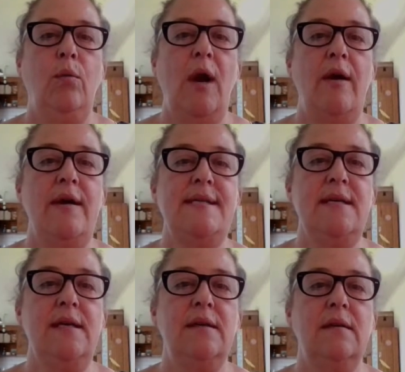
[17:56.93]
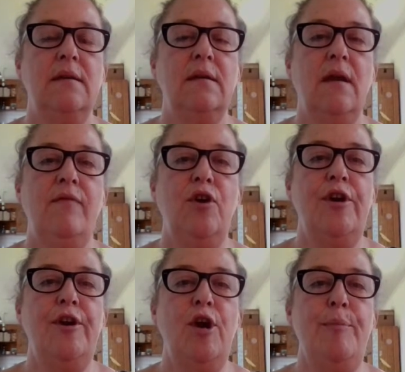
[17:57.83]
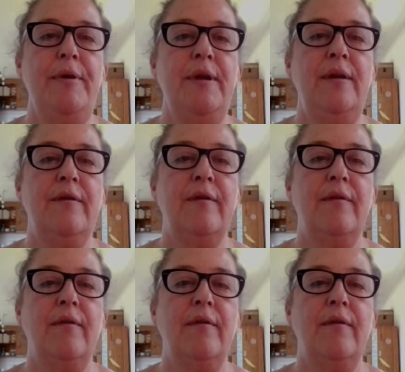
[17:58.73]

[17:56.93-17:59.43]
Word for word: Where is it? I've got it open.